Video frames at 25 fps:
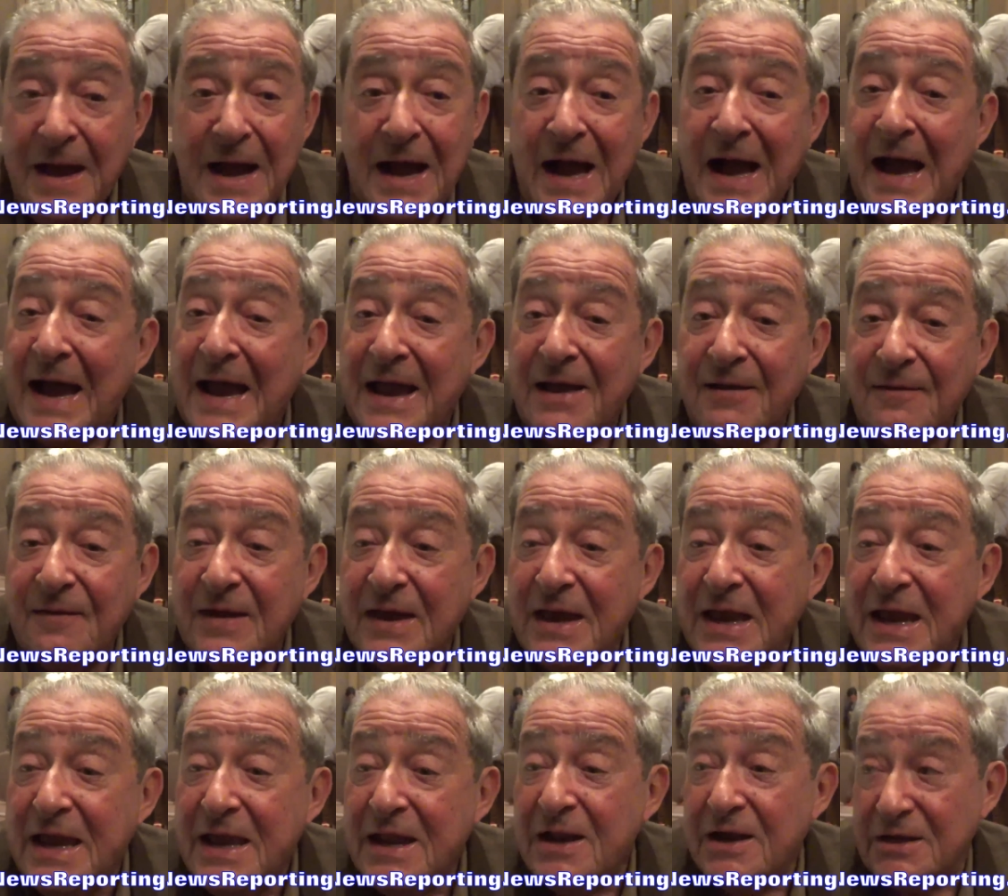I,
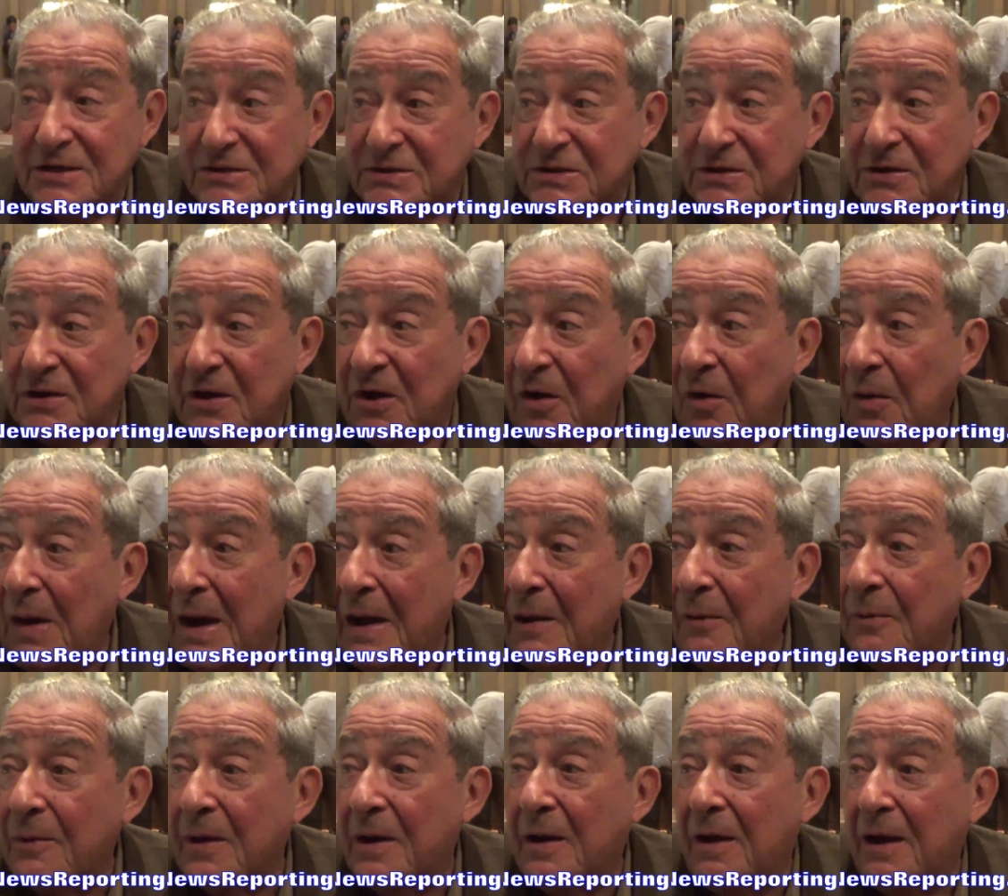he doesn't know. How
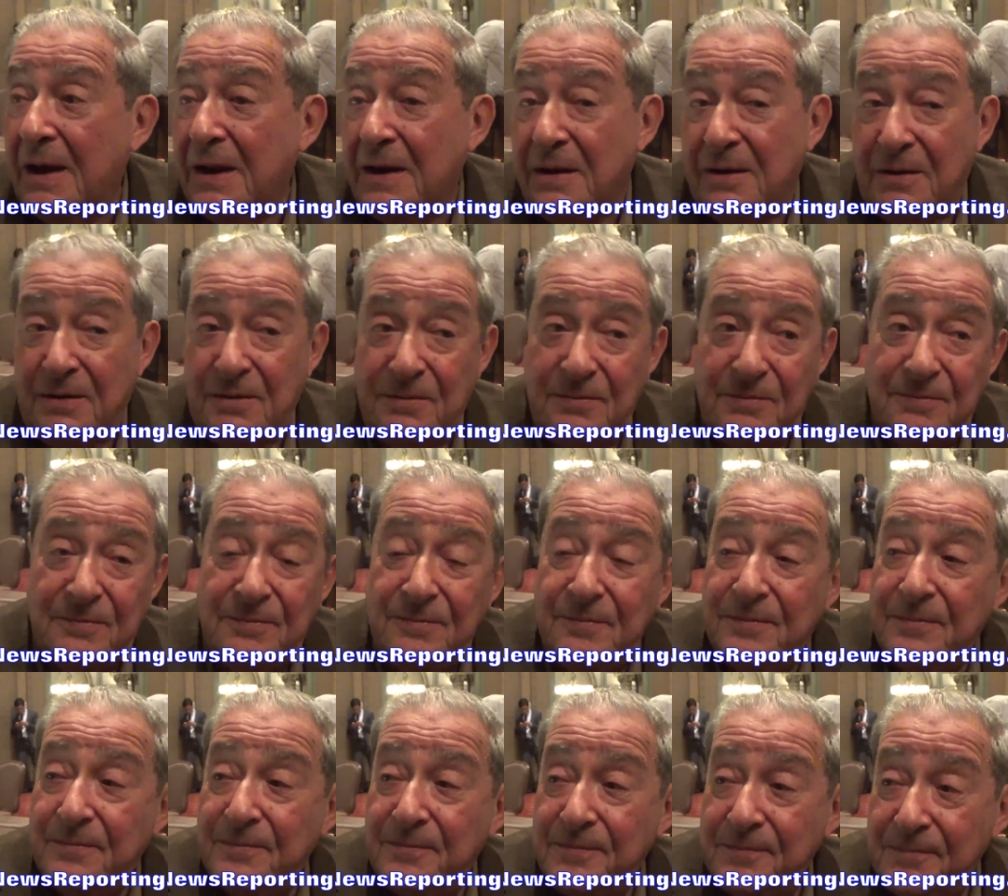would I
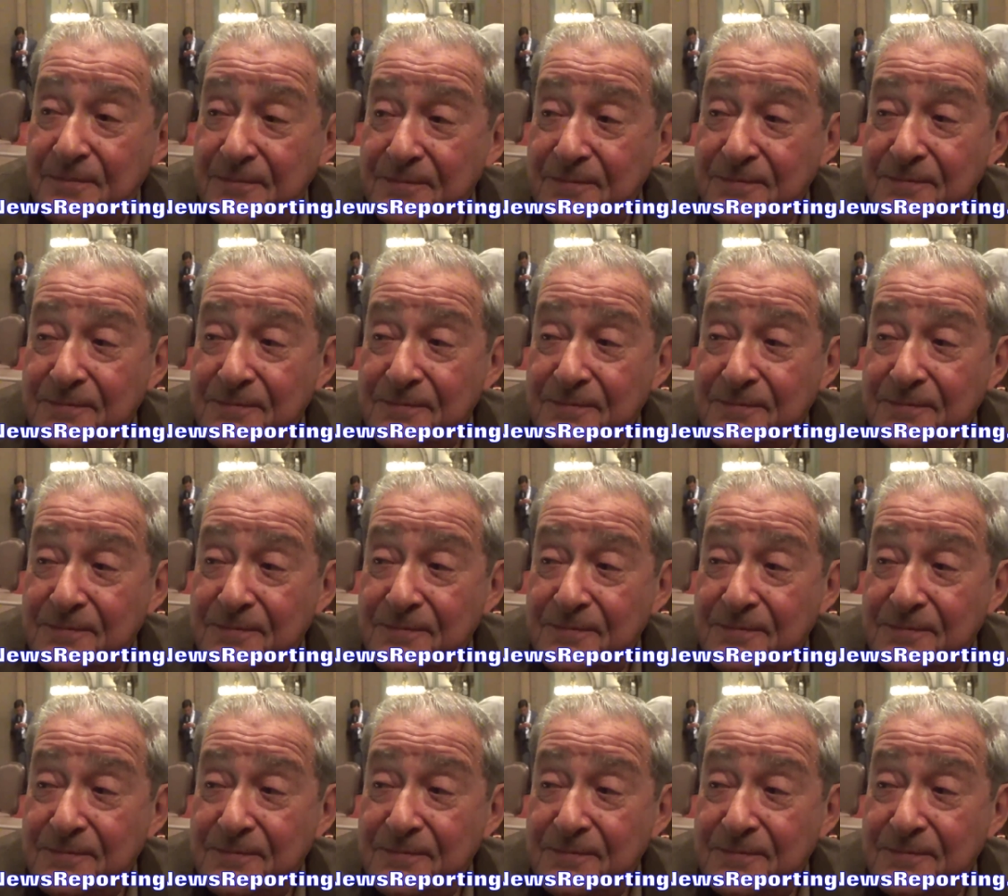know?